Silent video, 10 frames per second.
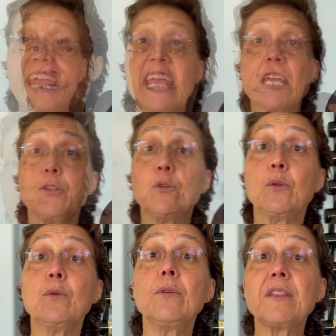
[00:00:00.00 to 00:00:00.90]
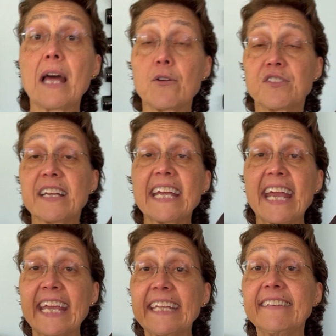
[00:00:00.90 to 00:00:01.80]
A
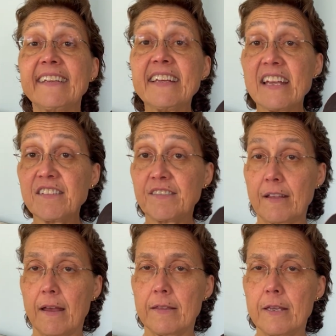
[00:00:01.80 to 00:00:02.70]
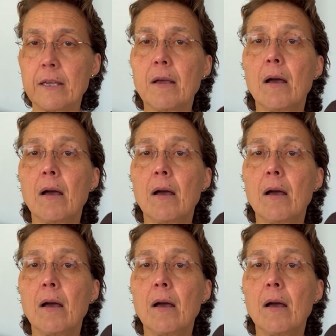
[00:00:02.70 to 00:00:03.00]
2018 study